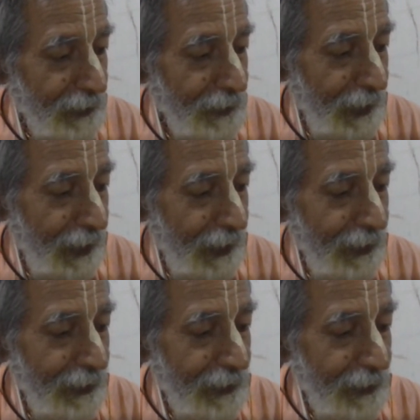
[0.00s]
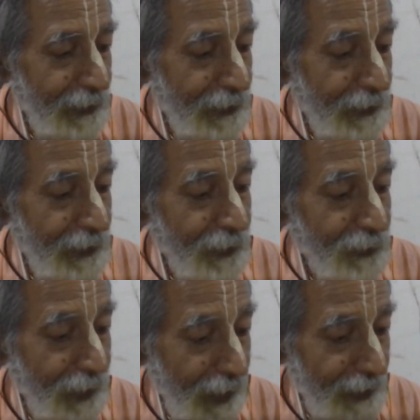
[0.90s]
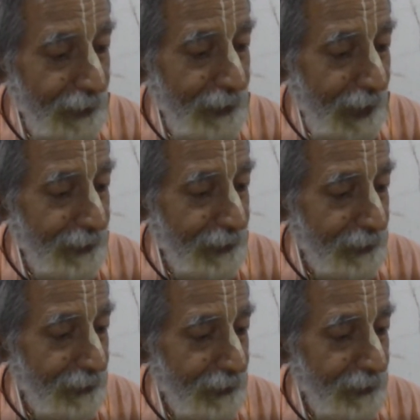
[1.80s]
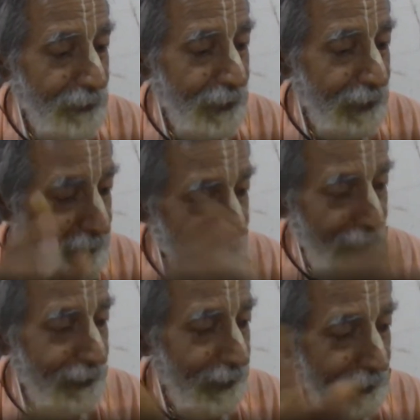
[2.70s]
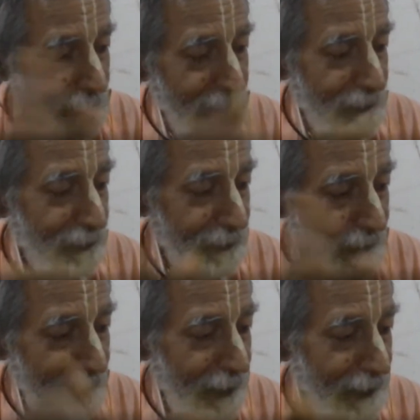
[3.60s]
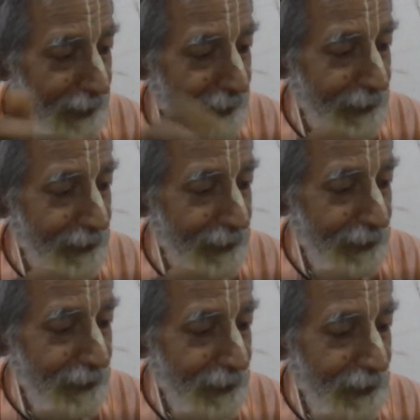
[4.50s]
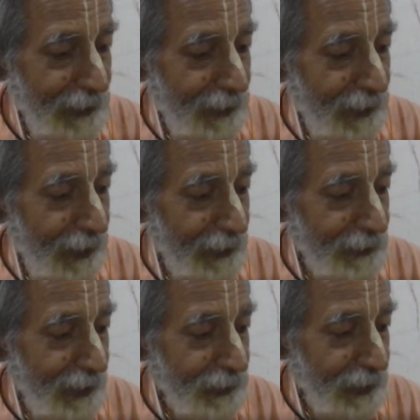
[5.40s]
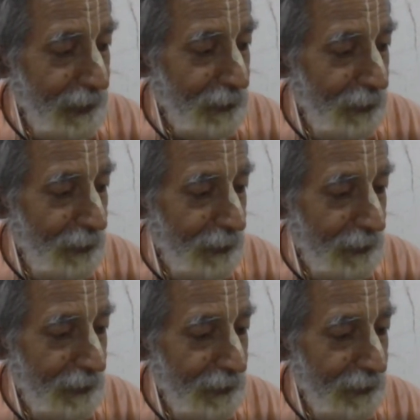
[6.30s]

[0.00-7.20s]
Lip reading: Then, third night, when he started ending, Haridas Thakur,